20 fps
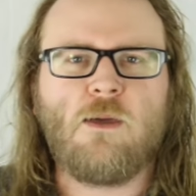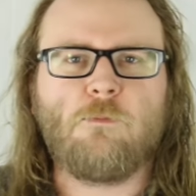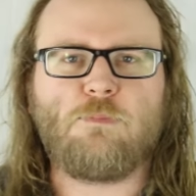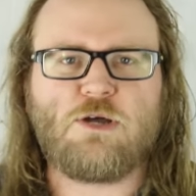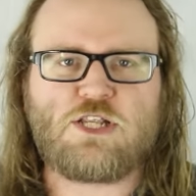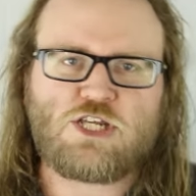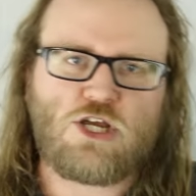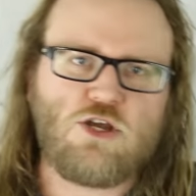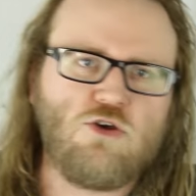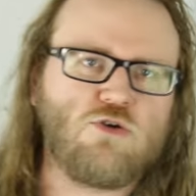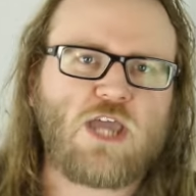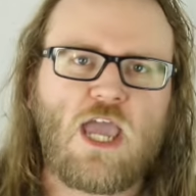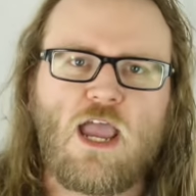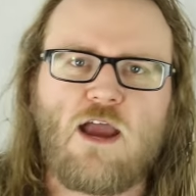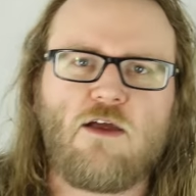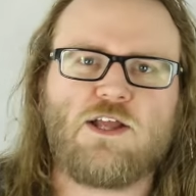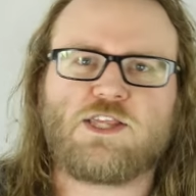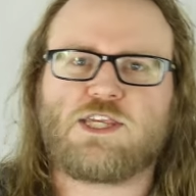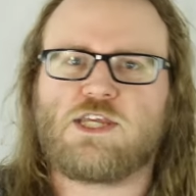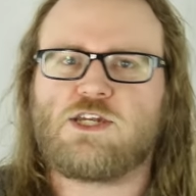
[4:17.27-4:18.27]
But 2
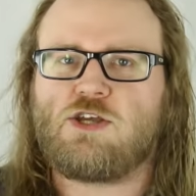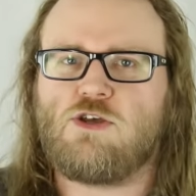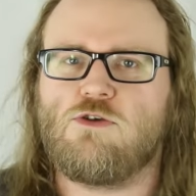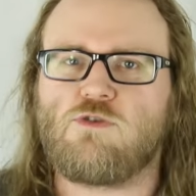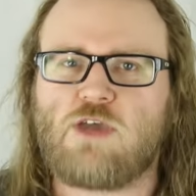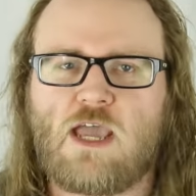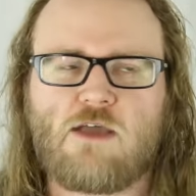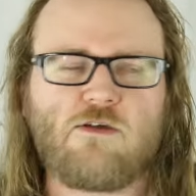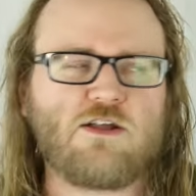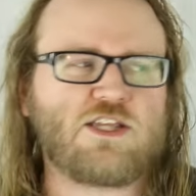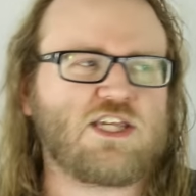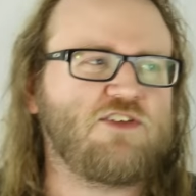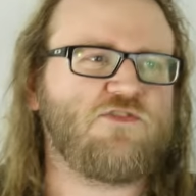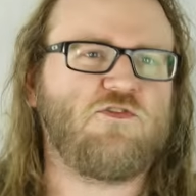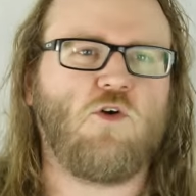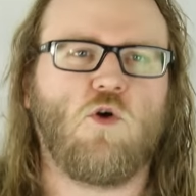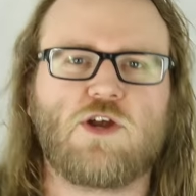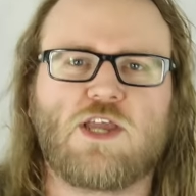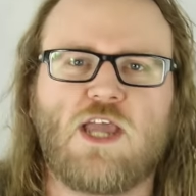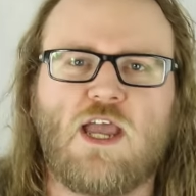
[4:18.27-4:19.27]
carrots and 2 carrots is
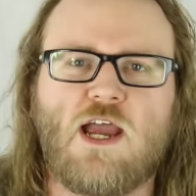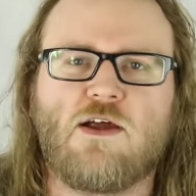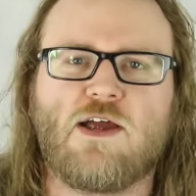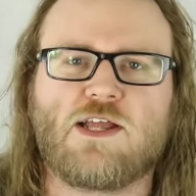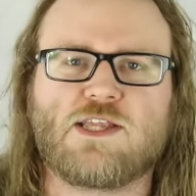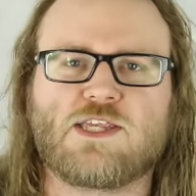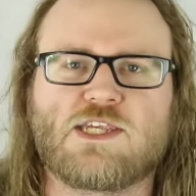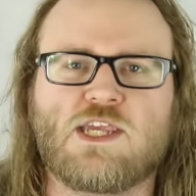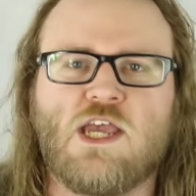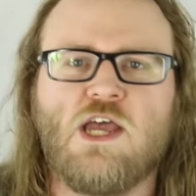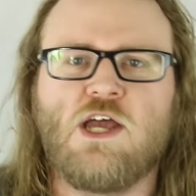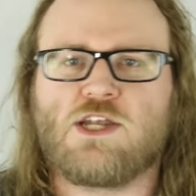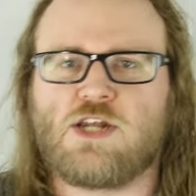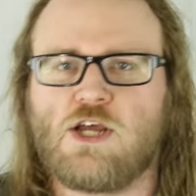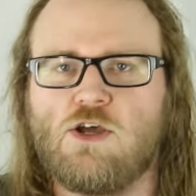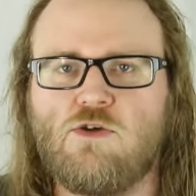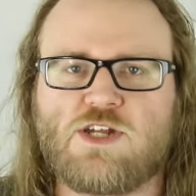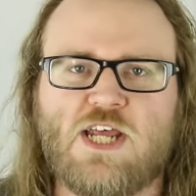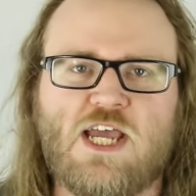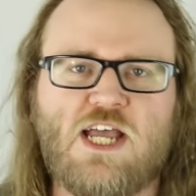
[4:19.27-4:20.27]
4 carrots.
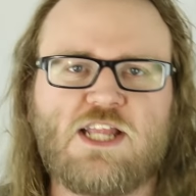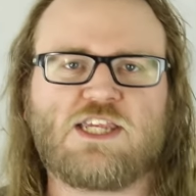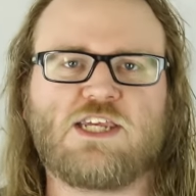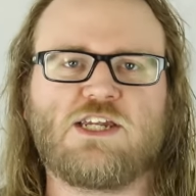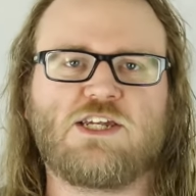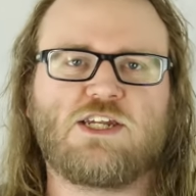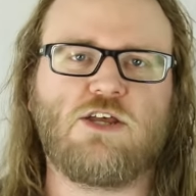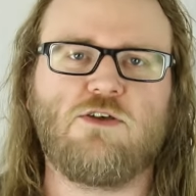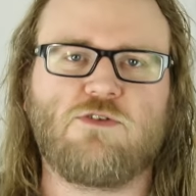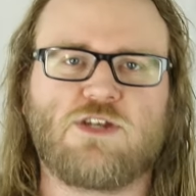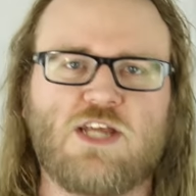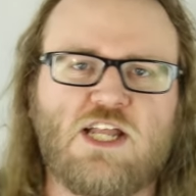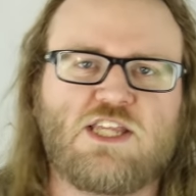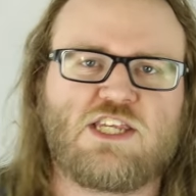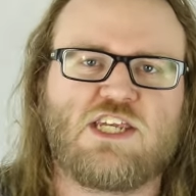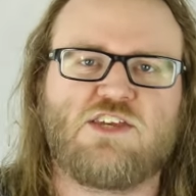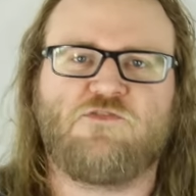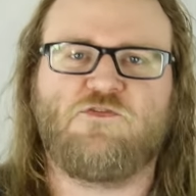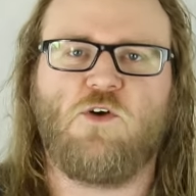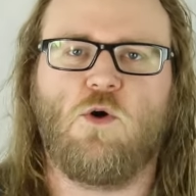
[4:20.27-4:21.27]
2 tits and 2
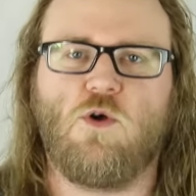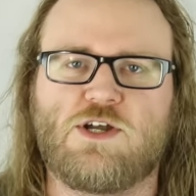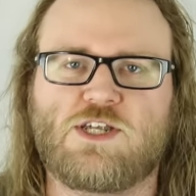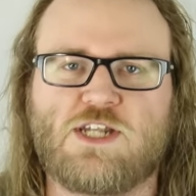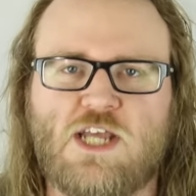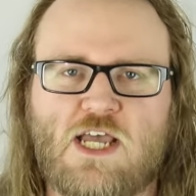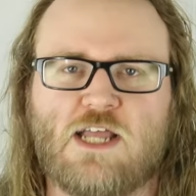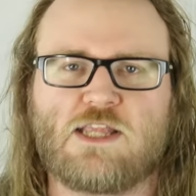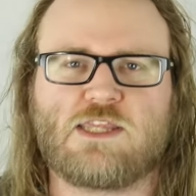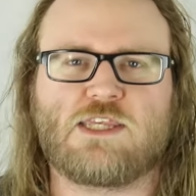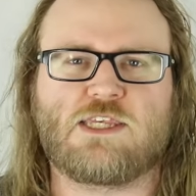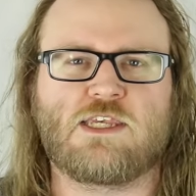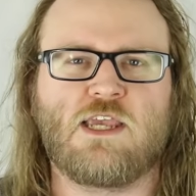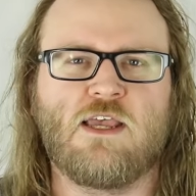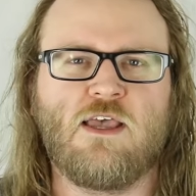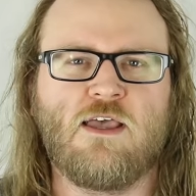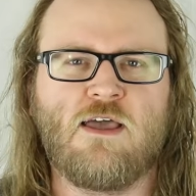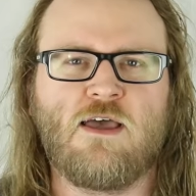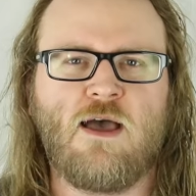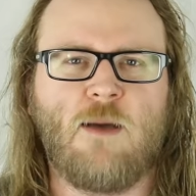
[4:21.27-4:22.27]
tits is 4 tits.
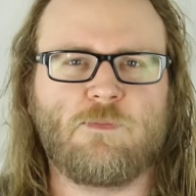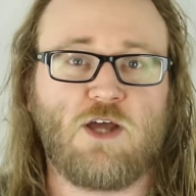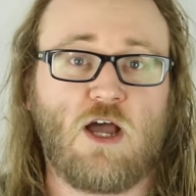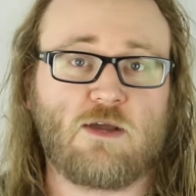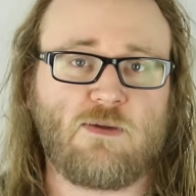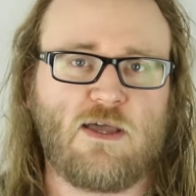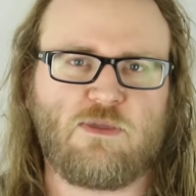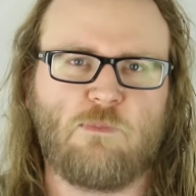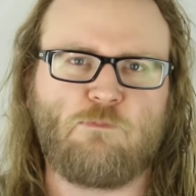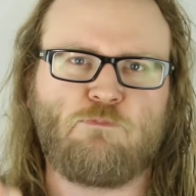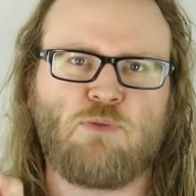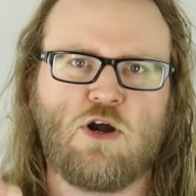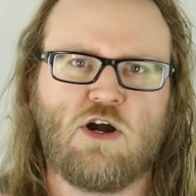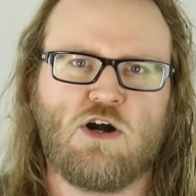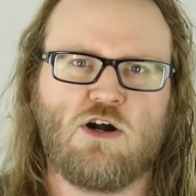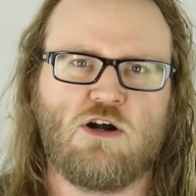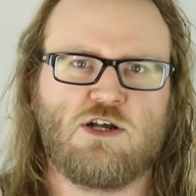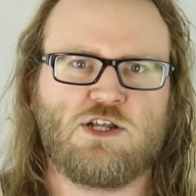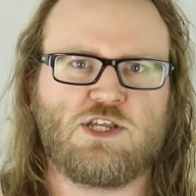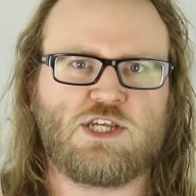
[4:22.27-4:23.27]
I'm talking about the
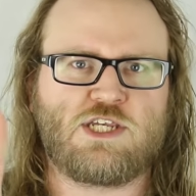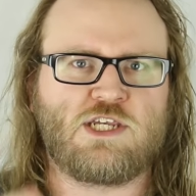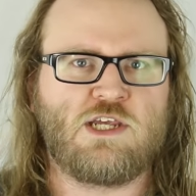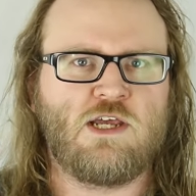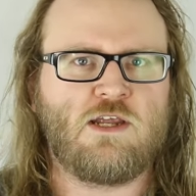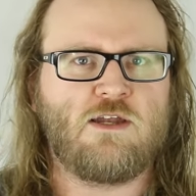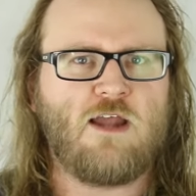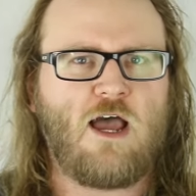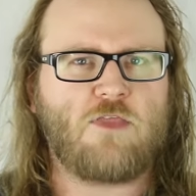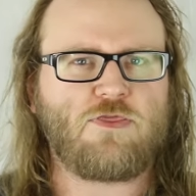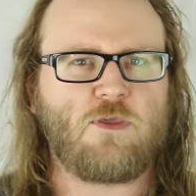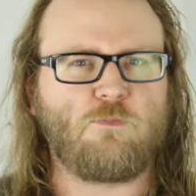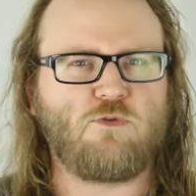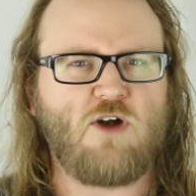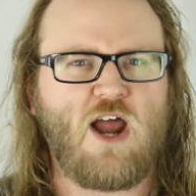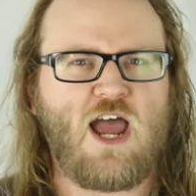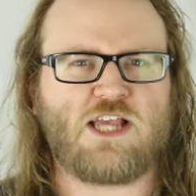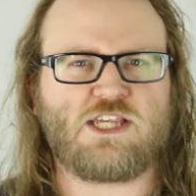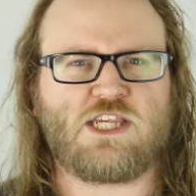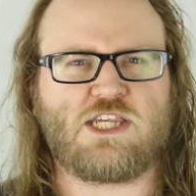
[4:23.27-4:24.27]
birds, not the
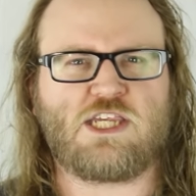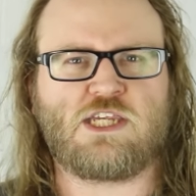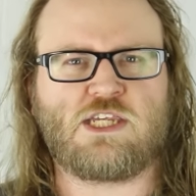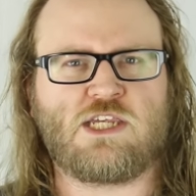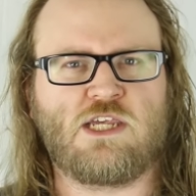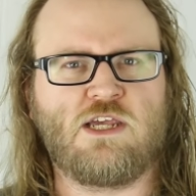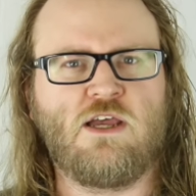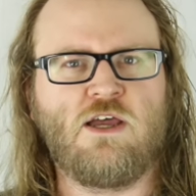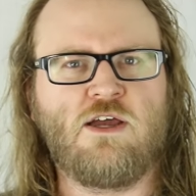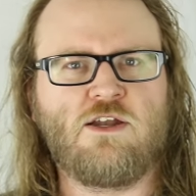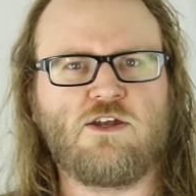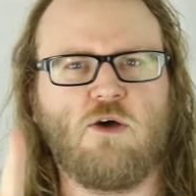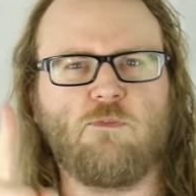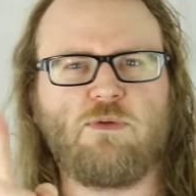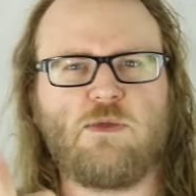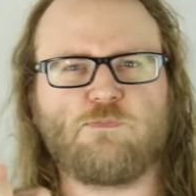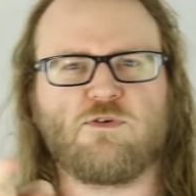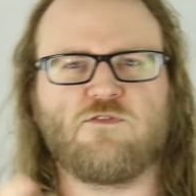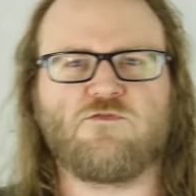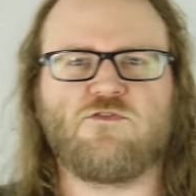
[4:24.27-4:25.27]
breasts.
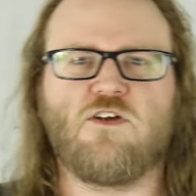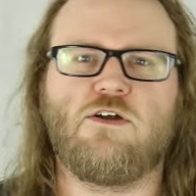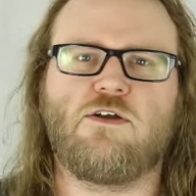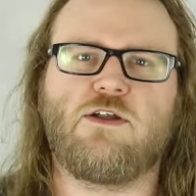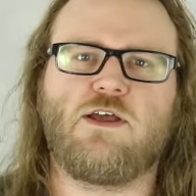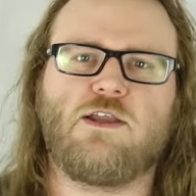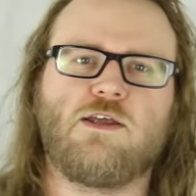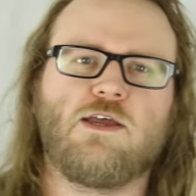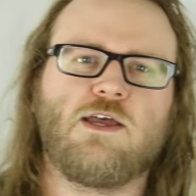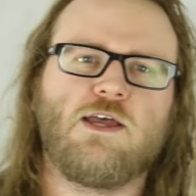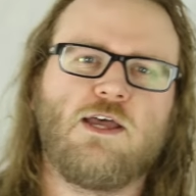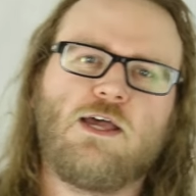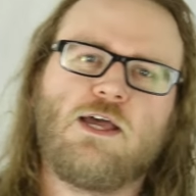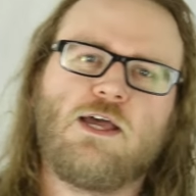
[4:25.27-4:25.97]
Don't be perverted.